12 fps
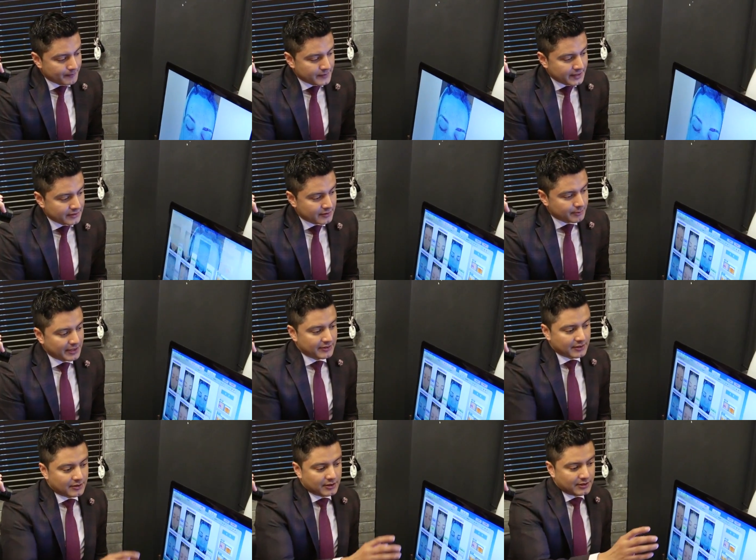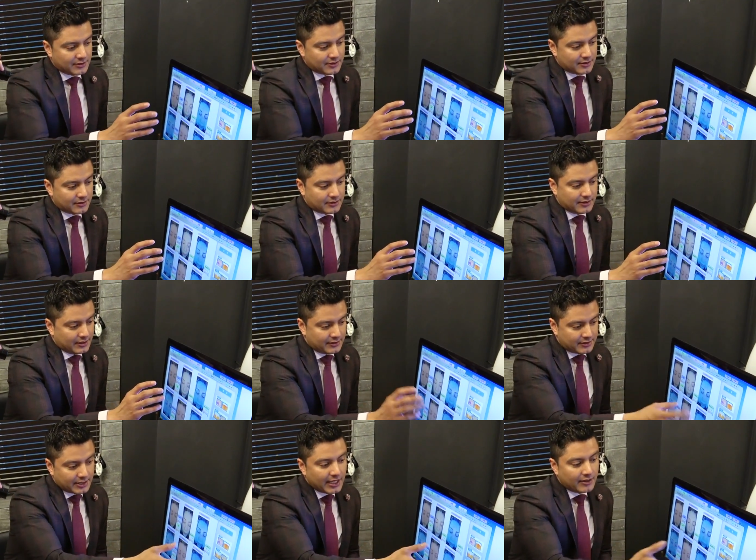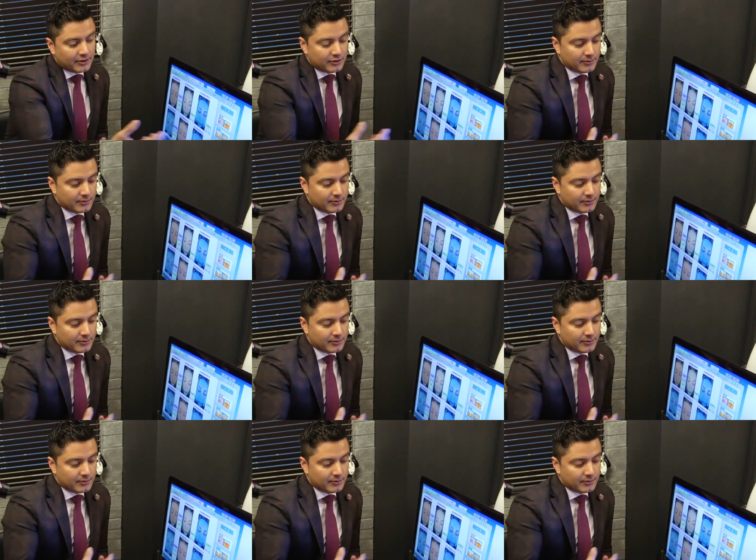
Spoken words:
This basically, it tells